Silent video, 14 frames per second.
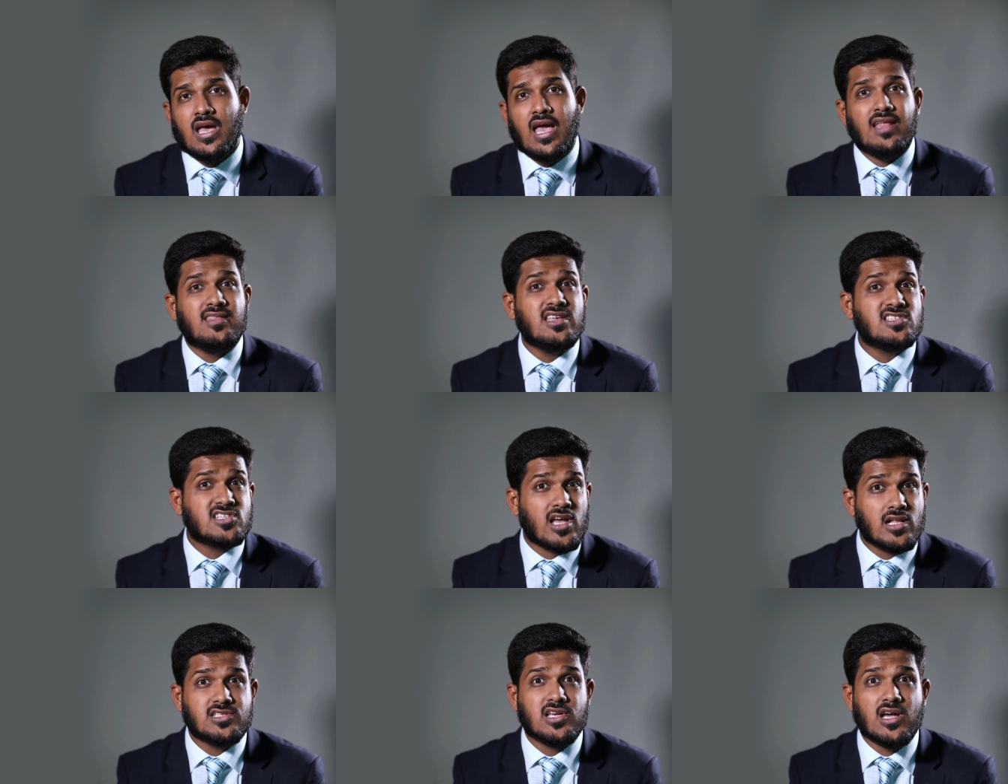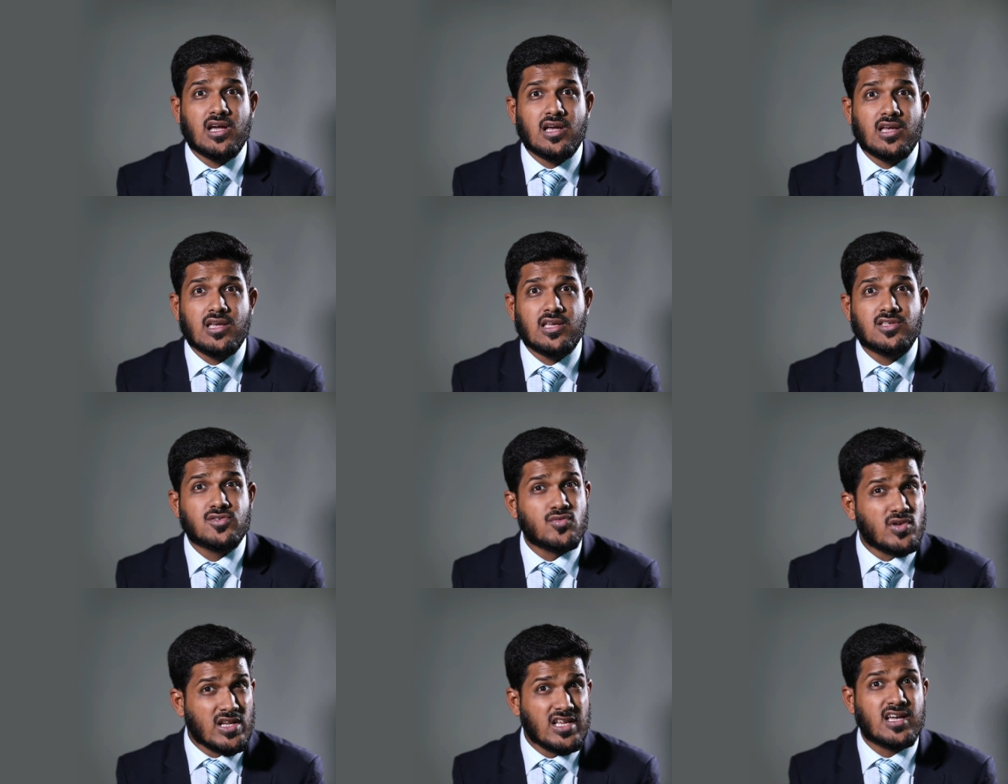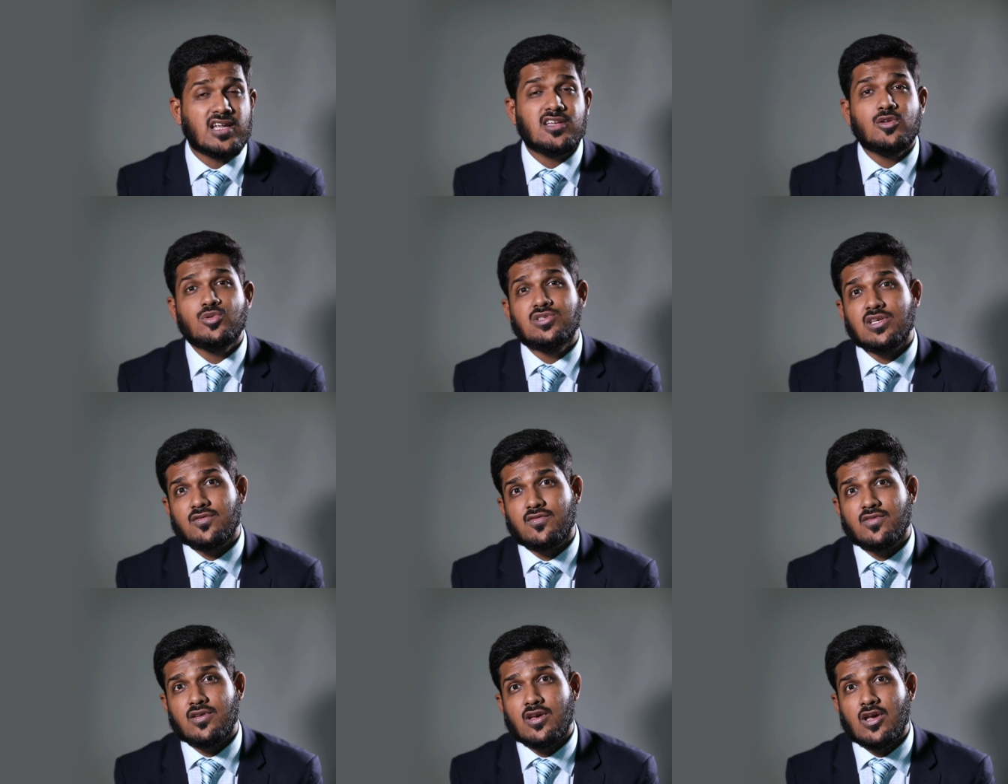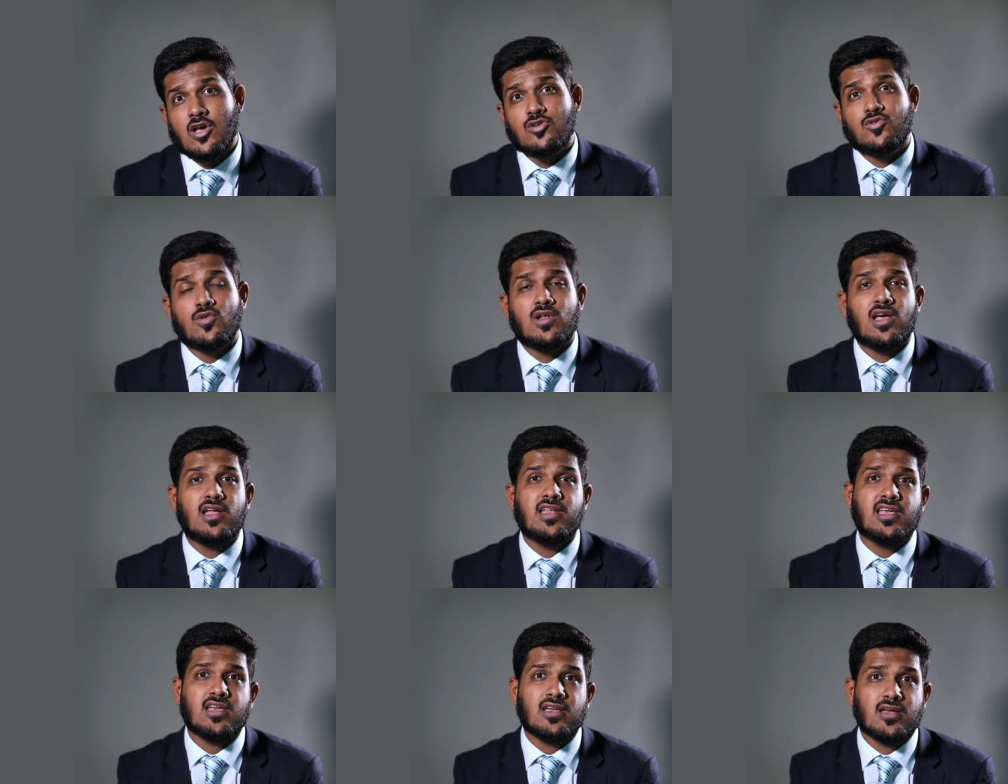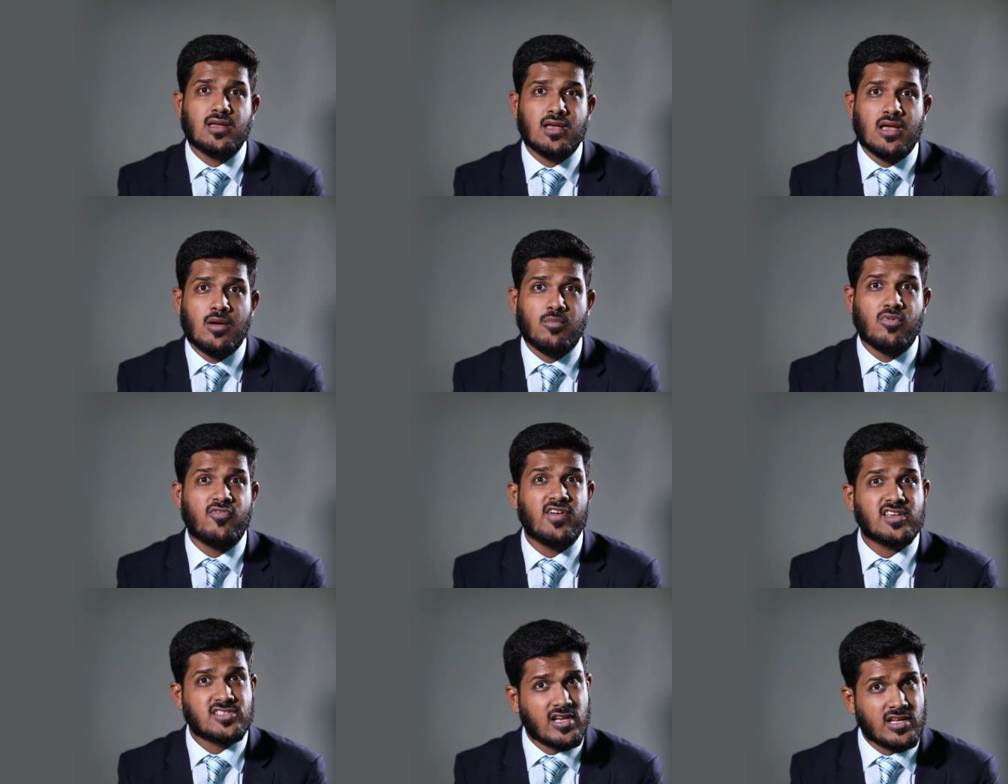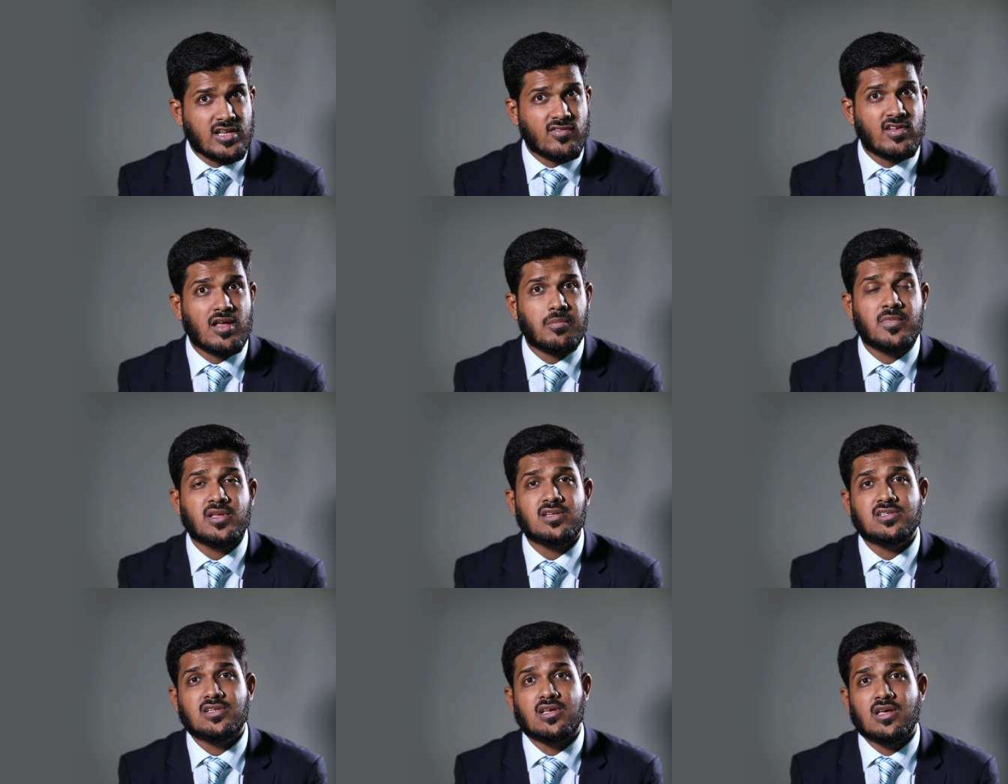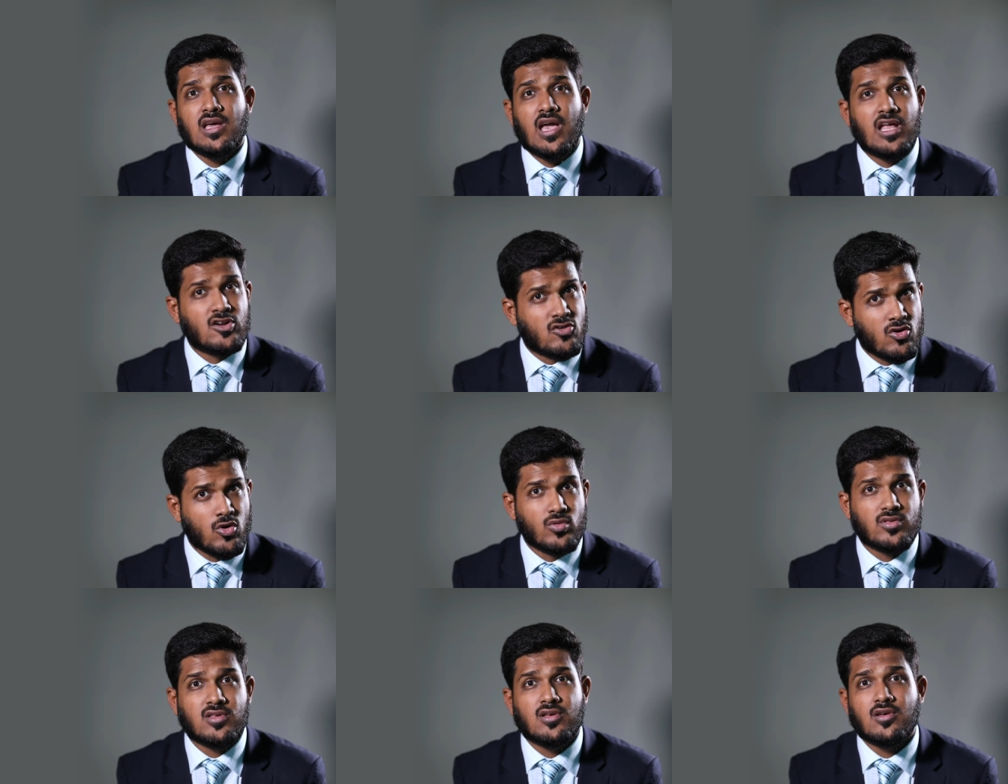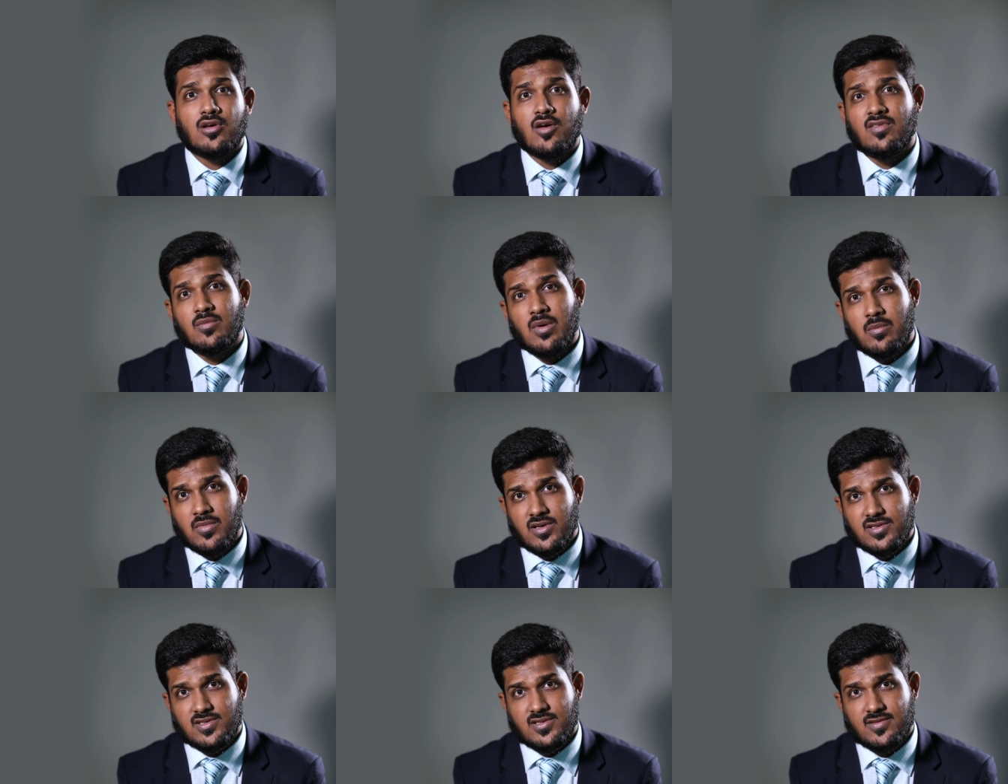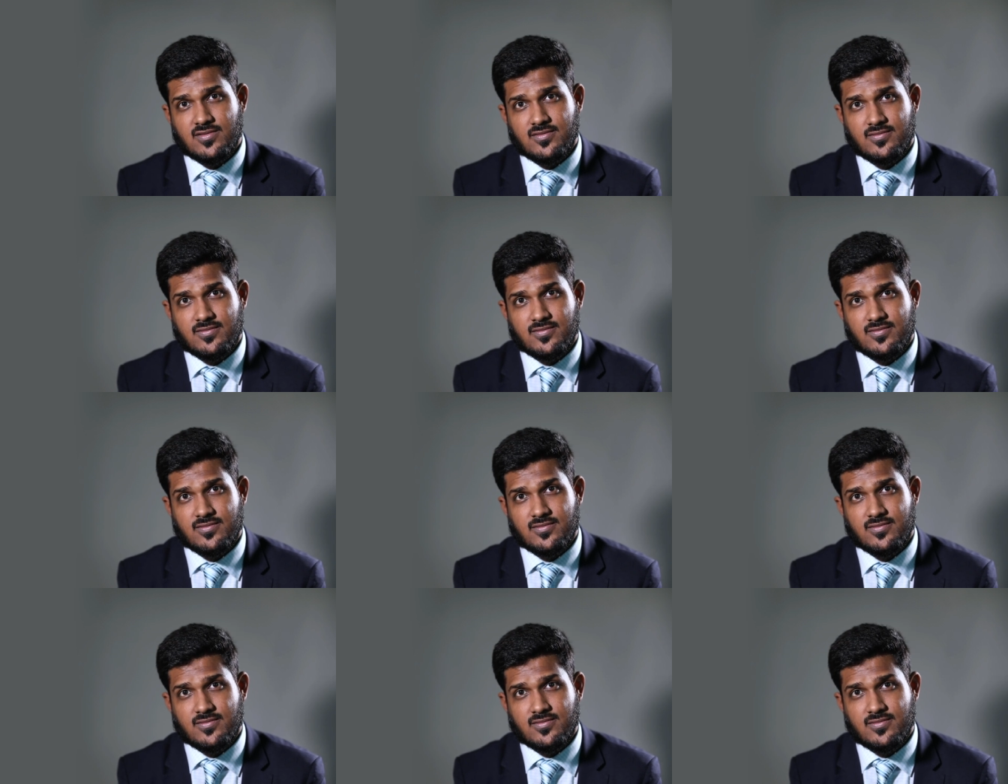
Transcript: And this culture is really conducive to learning, professional development, and growth of the members.